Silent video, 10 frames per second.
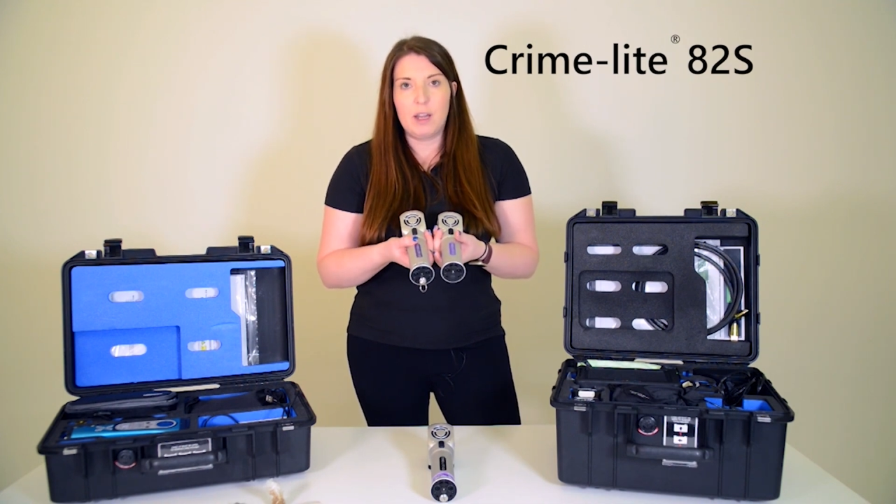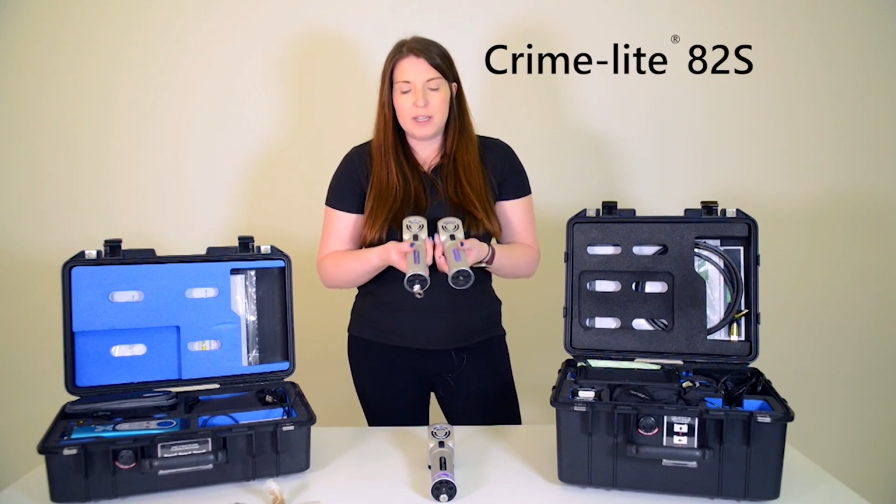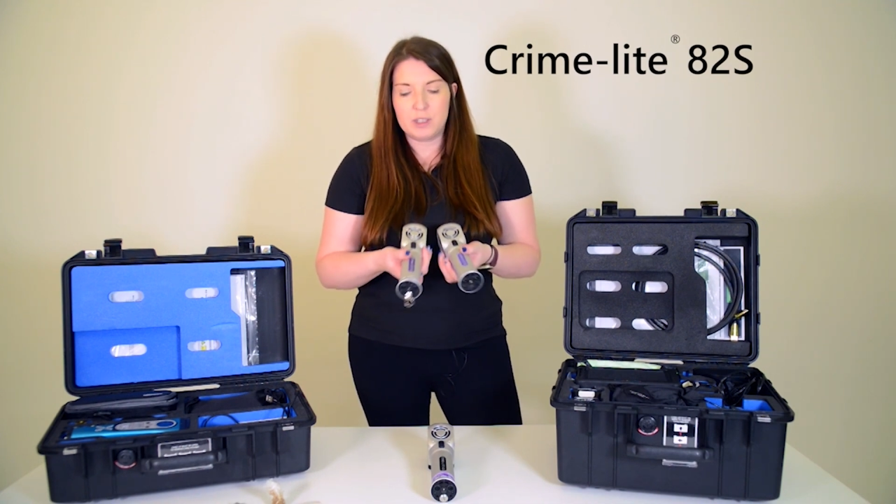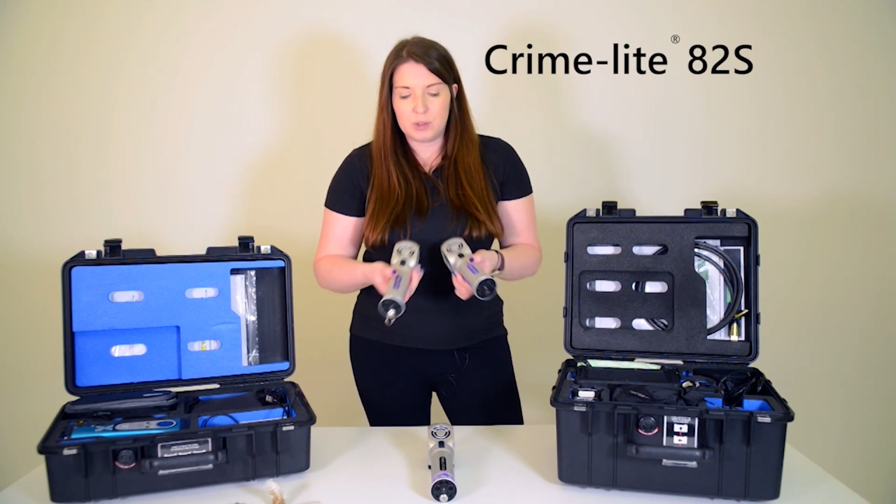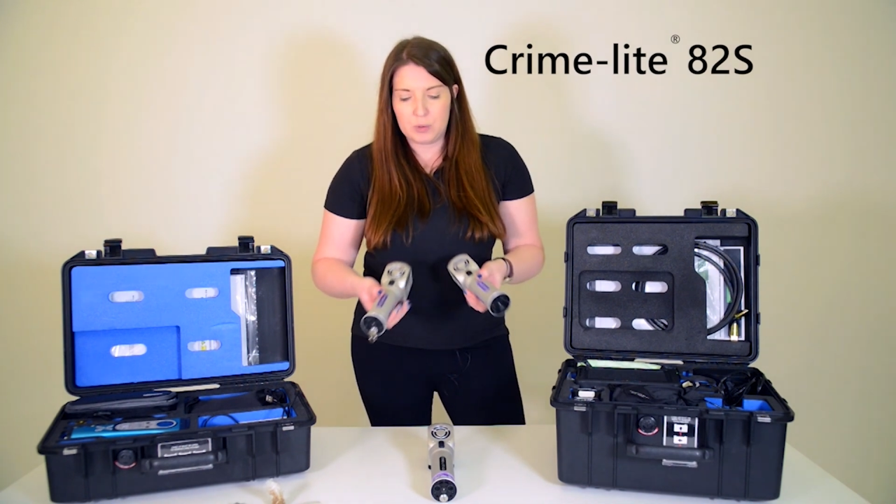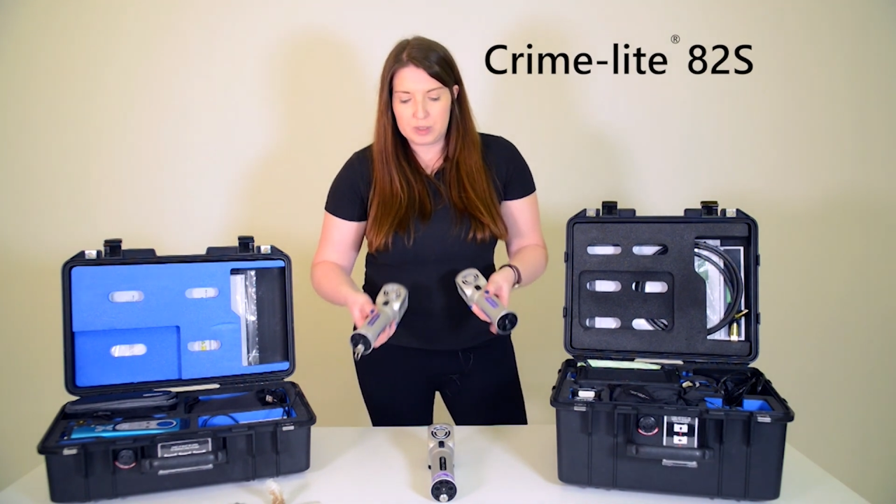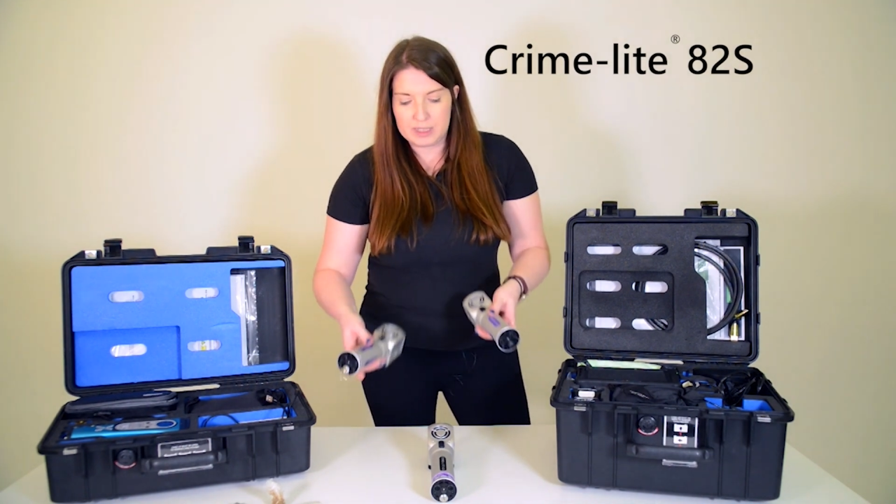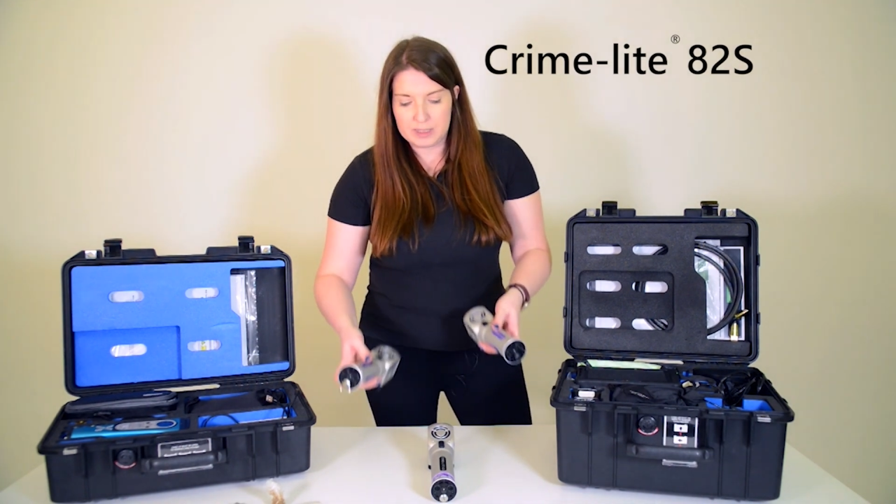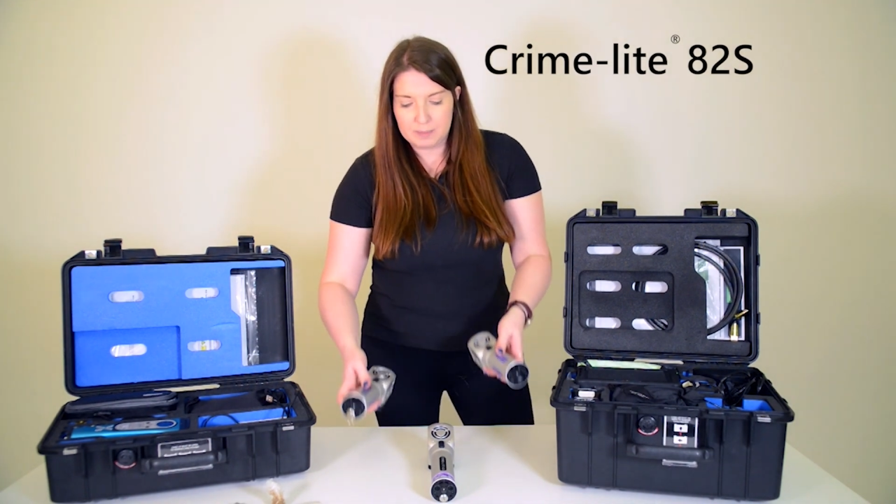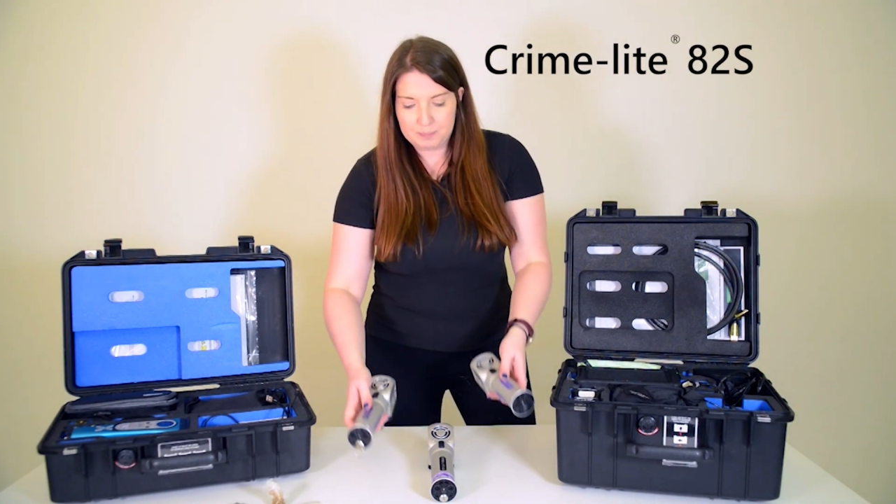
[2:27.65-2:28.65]
light
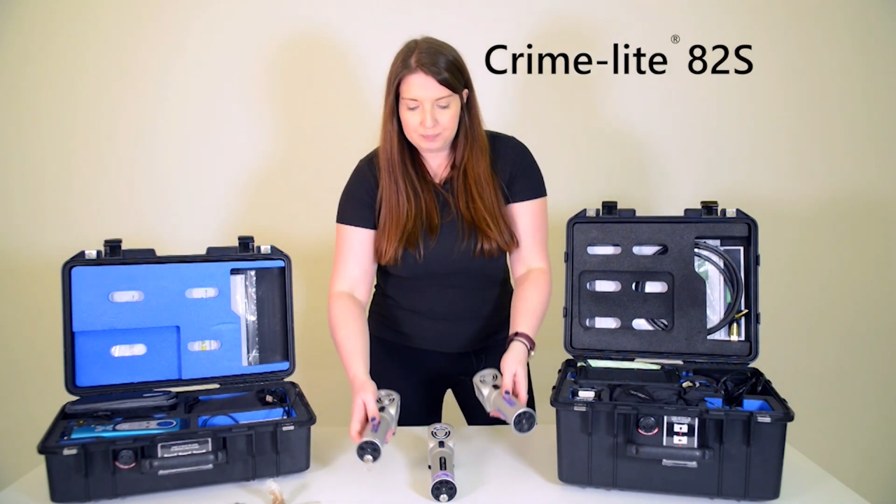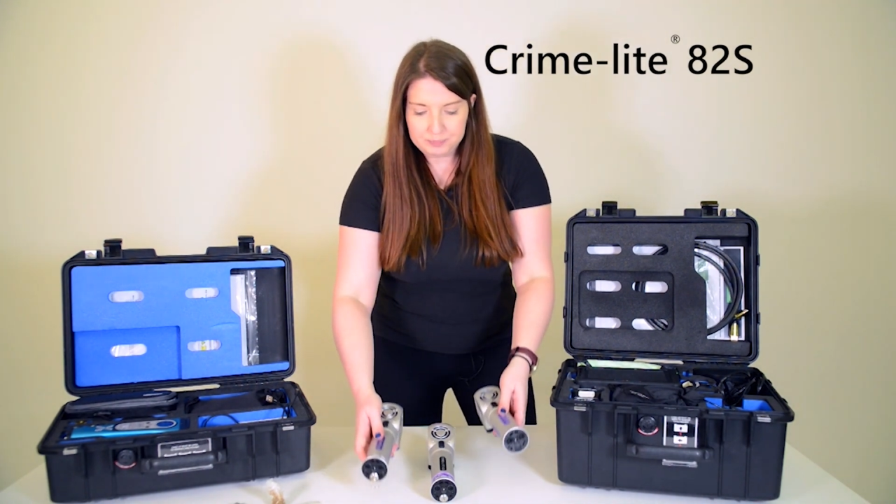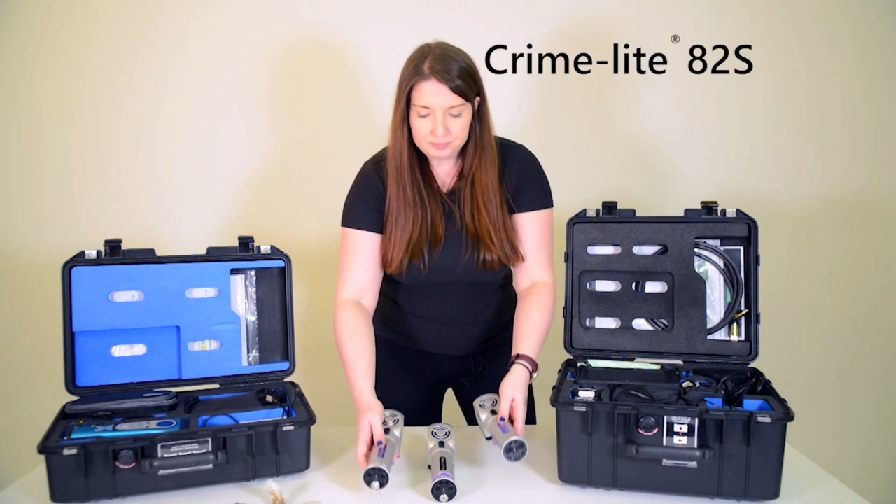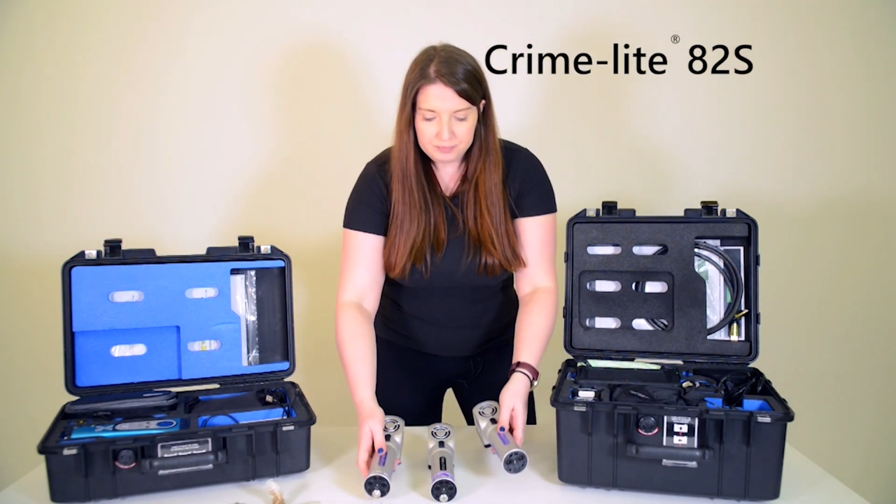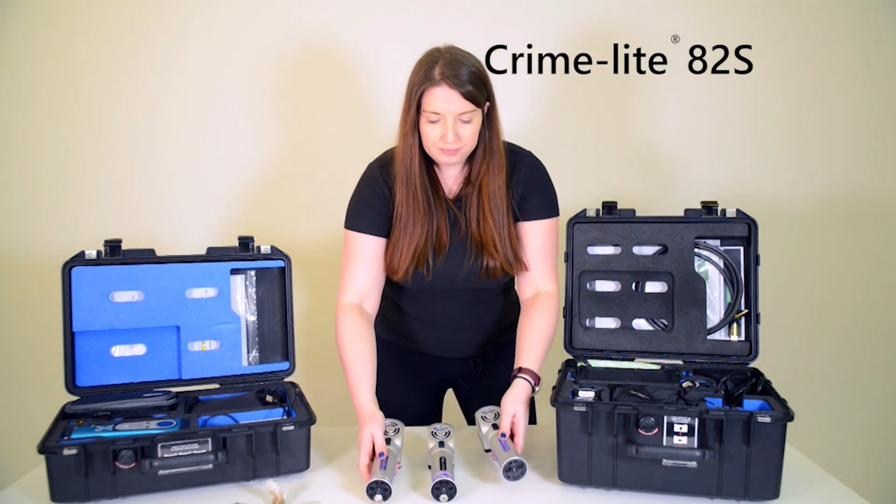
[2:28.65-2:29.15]
sources.